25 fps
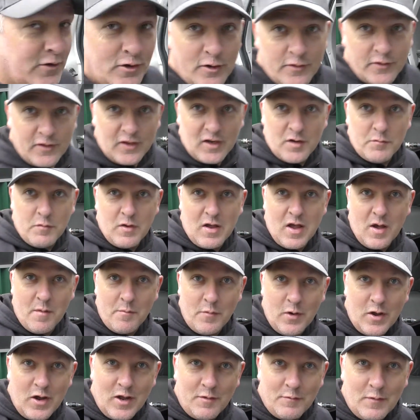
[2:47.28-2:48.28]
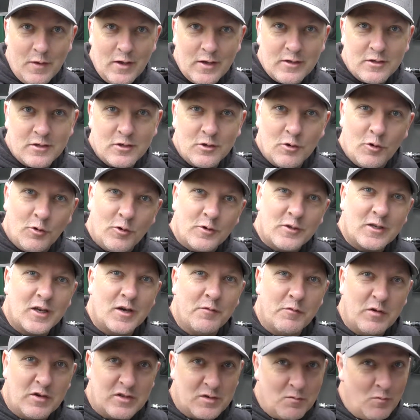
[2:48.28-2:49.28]
either going to be our BMS or it's
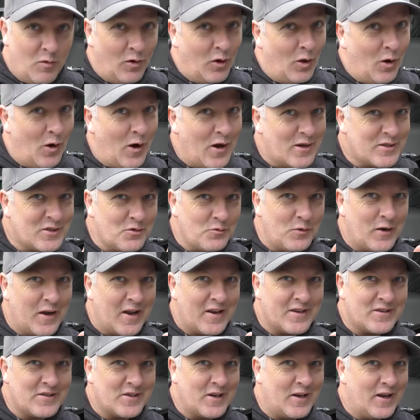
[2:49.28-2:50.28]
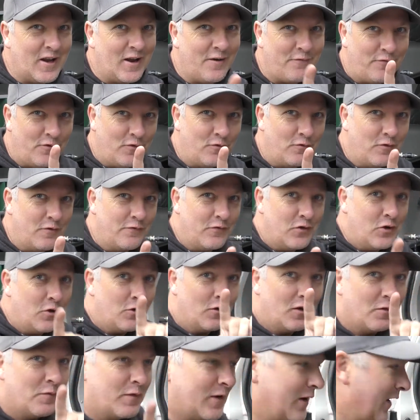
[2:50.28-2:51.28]
going to be some lights that we're getting sent out for a
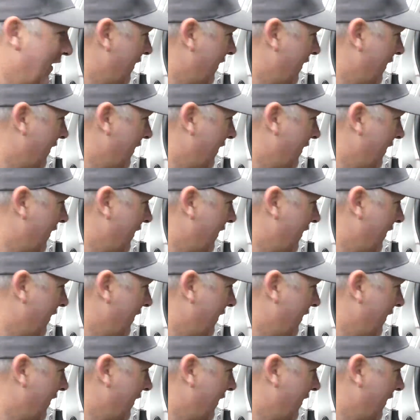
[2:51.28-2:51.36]
review. Let me go